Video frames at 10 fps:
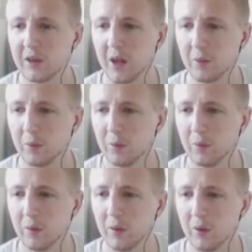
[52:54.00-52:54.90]
so,
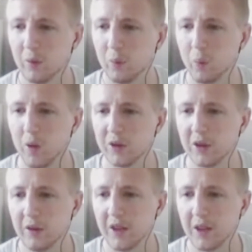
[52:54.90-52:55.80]
what
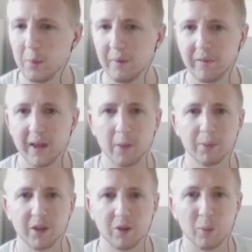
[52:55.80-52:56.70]
do you do if the
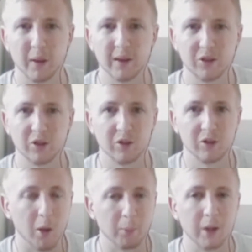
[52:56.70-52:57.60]
obstacle is
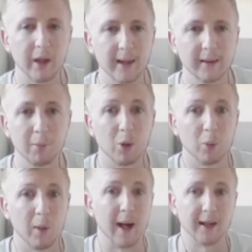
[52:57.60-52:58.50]
just not
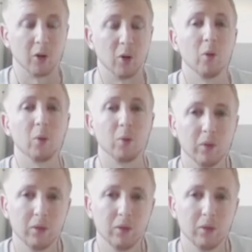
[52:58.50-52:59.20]
predictable at all?